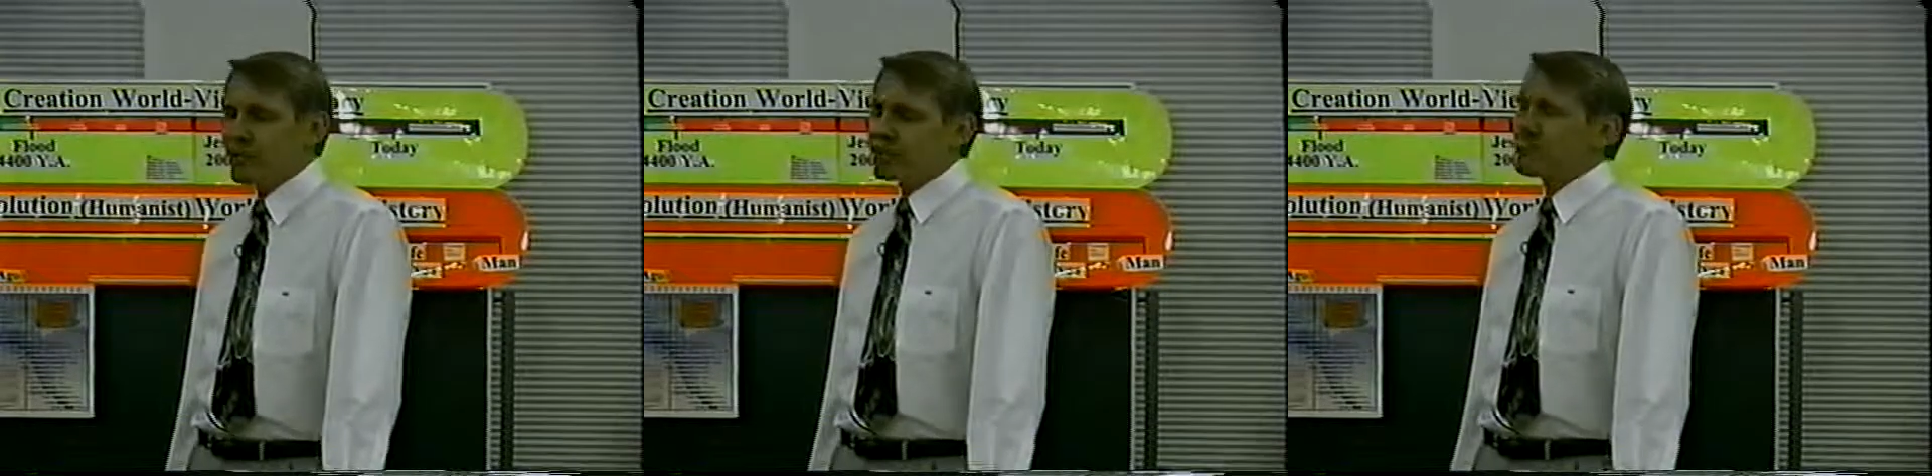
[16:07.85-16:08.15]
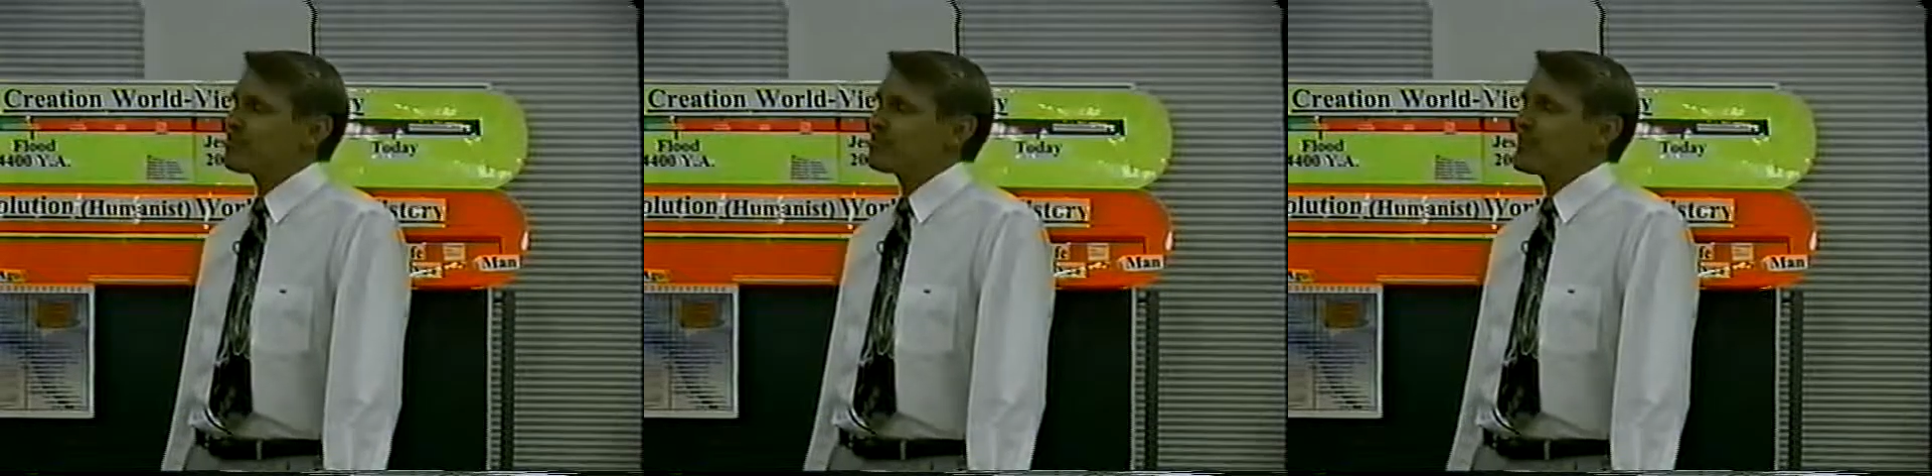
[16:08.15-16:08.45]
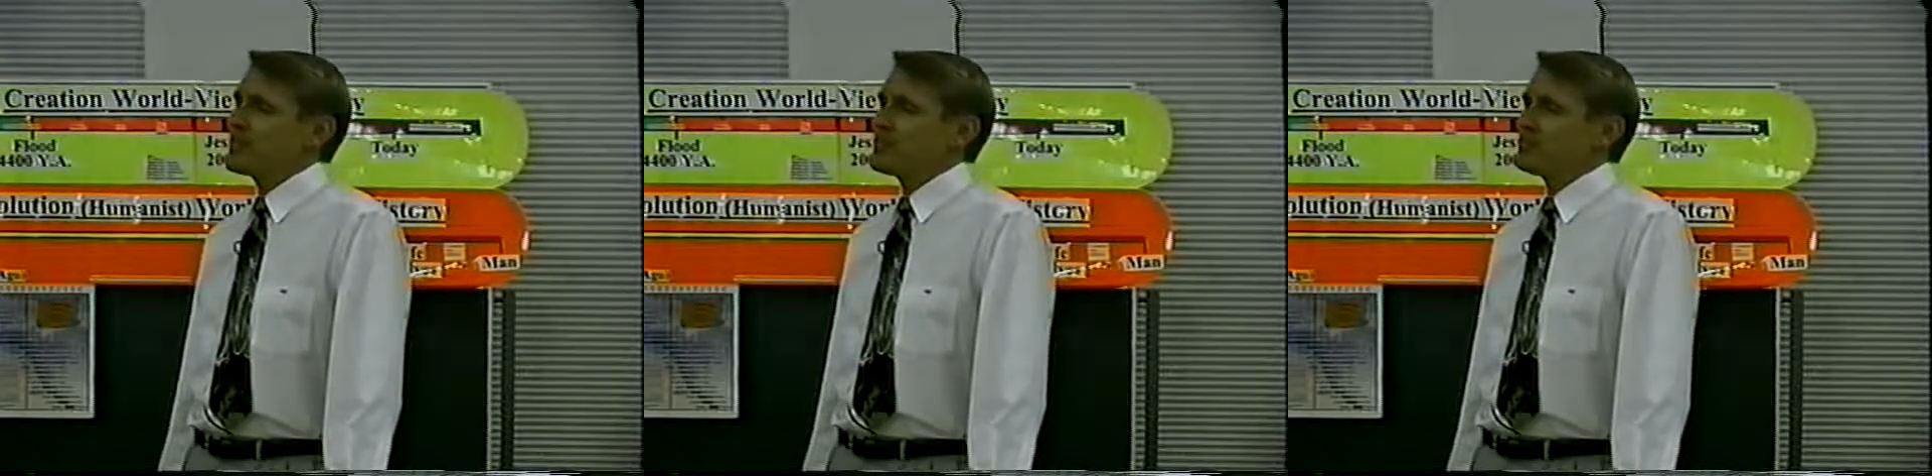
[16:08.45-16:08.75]
Oh,
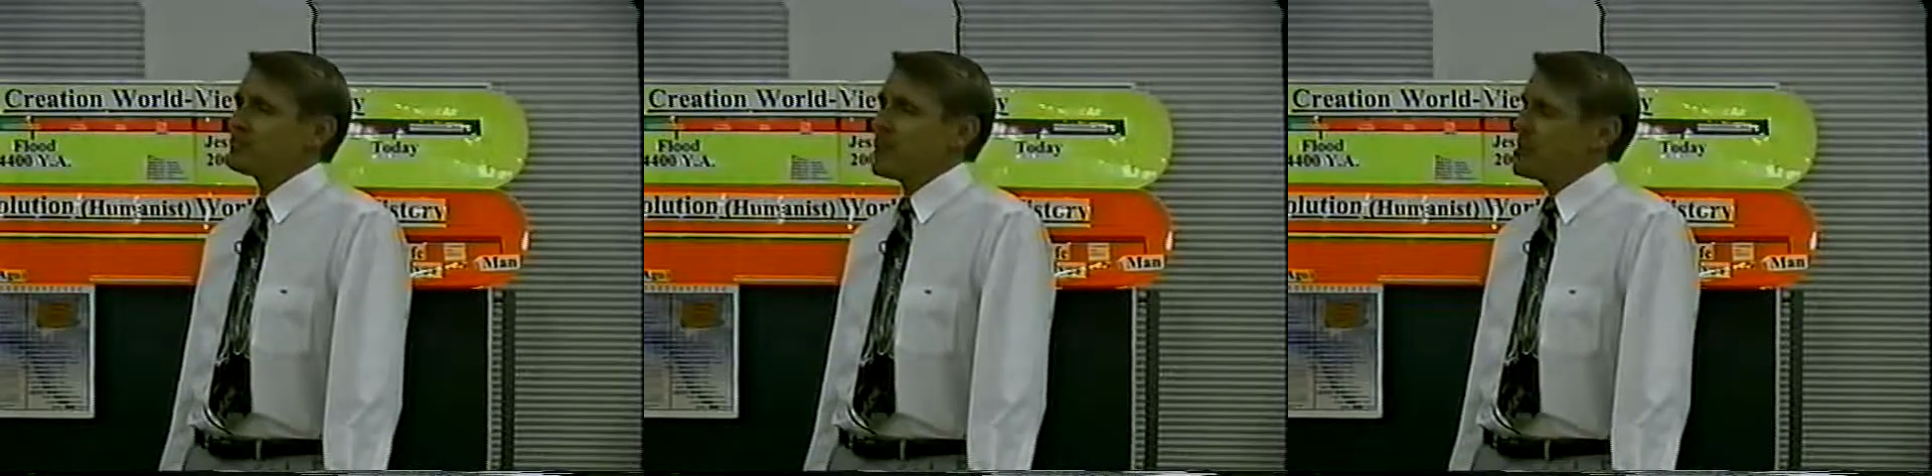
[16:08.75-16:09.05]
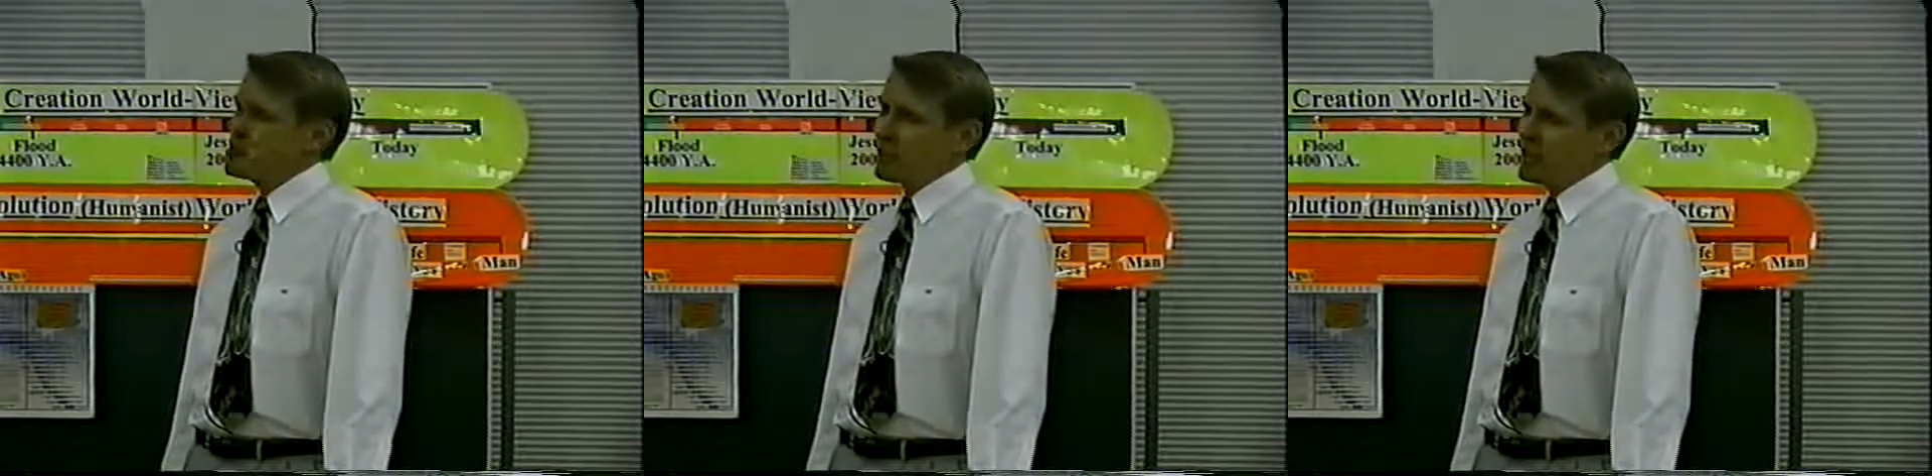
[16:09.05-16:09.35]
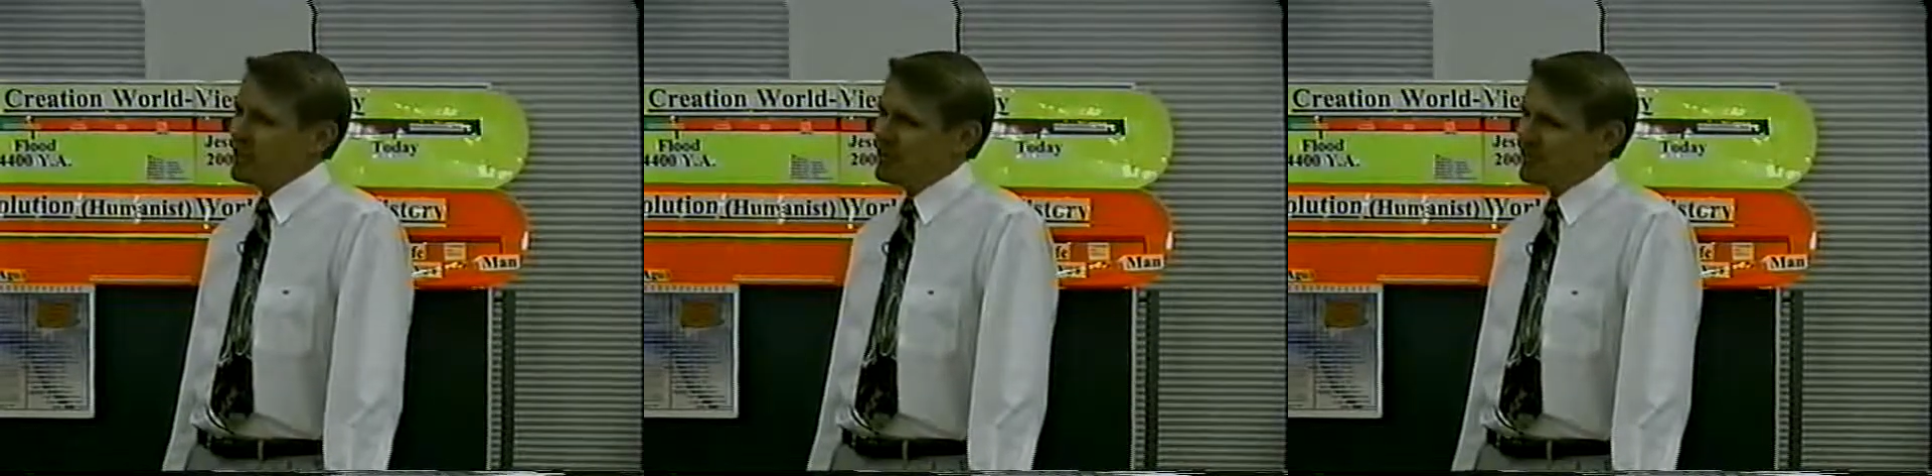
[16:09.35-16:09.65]
I
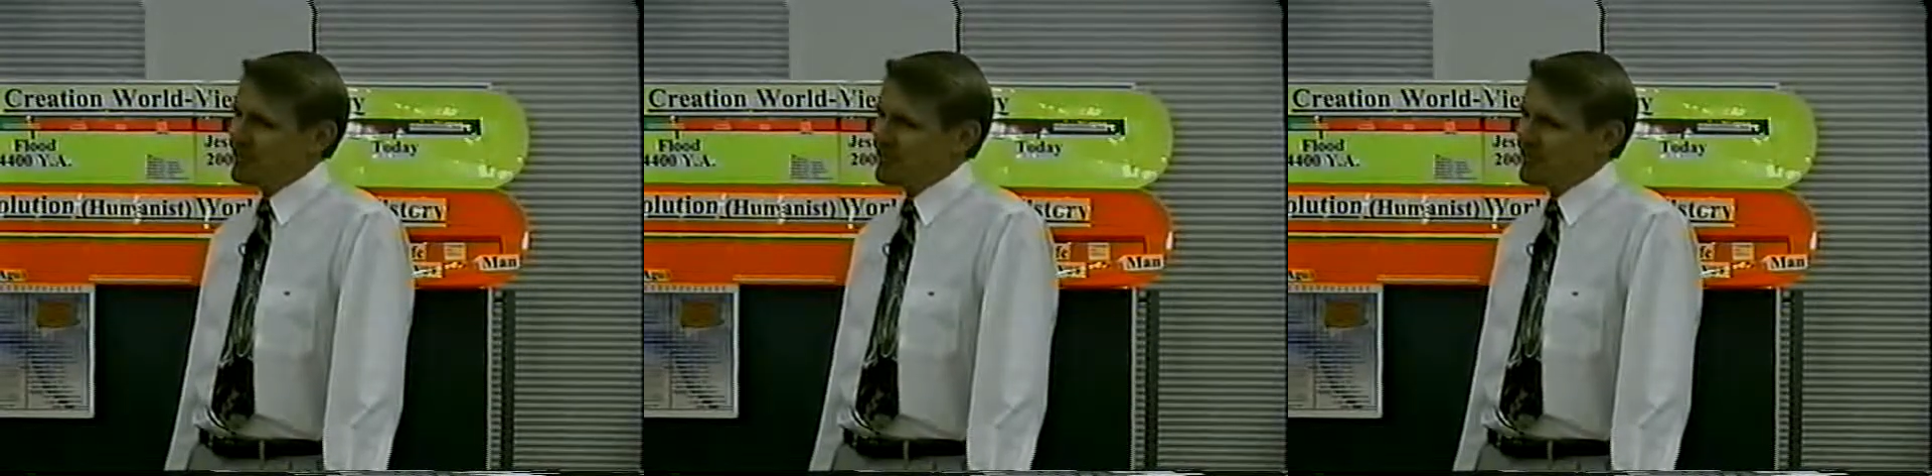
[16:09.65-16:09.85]
disagree.